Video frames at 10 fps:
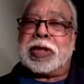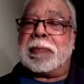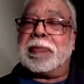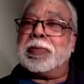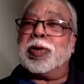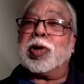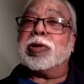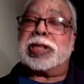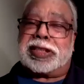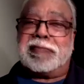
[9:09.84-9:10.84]
we tell people you're
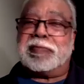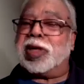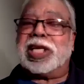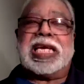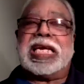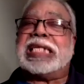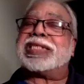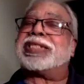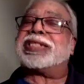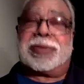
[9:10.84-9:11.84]
going to save money,
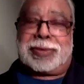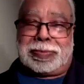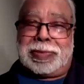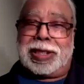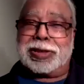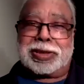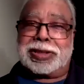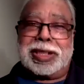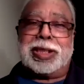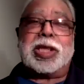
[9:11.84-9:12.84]
it's not,
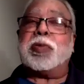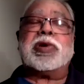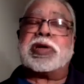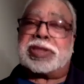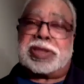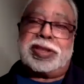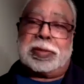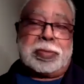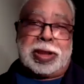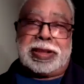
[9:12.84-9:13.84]
because they will not see
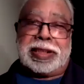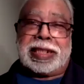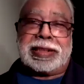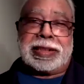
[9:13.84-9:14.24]
the money.